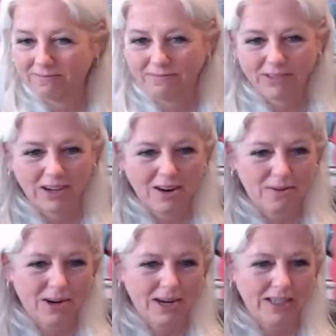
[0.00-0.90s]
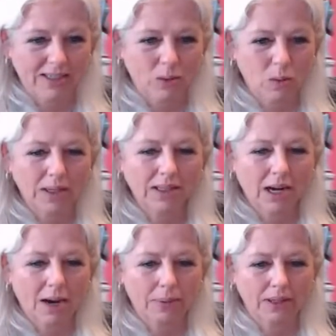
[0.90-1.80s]
All right. What
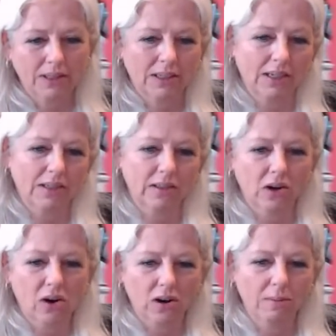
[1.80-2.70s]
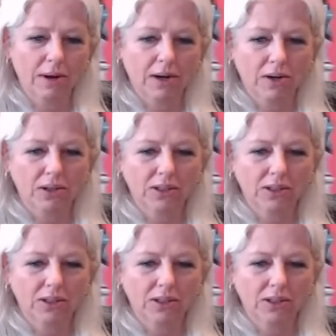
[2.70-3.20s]
topics does the Card Maker